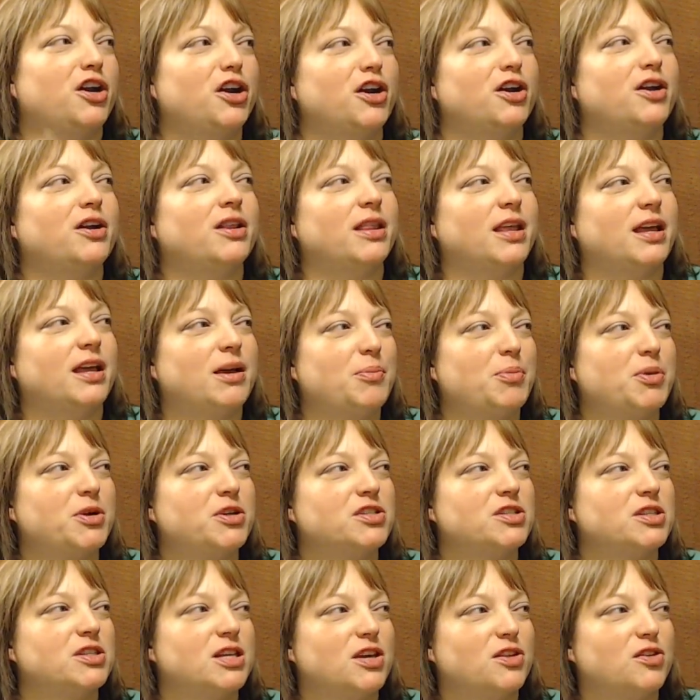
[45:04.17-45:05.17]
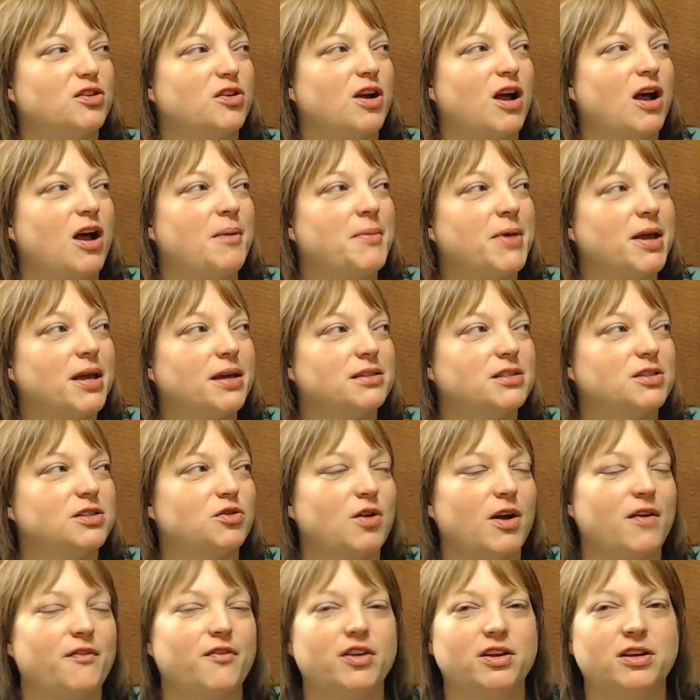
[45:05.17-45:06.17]
and, like, a bunch of the other comics and
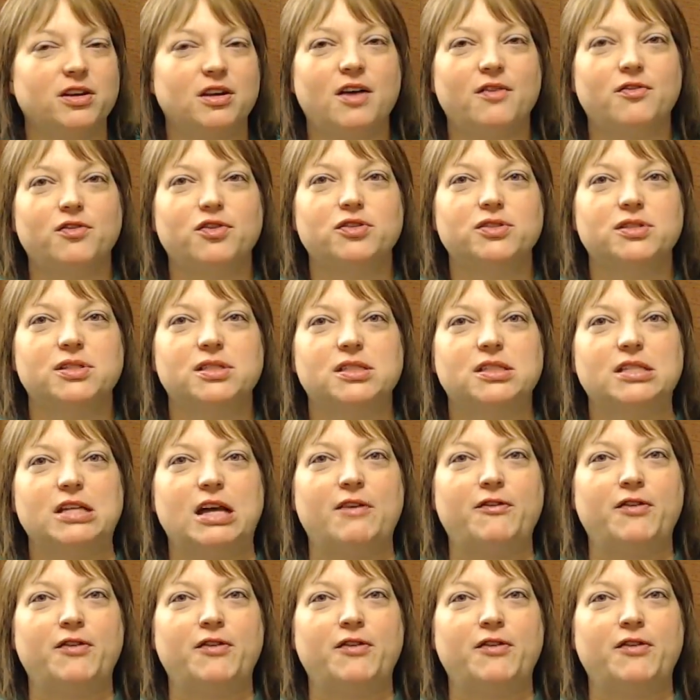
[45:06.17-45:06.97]
graphic novels and stuff,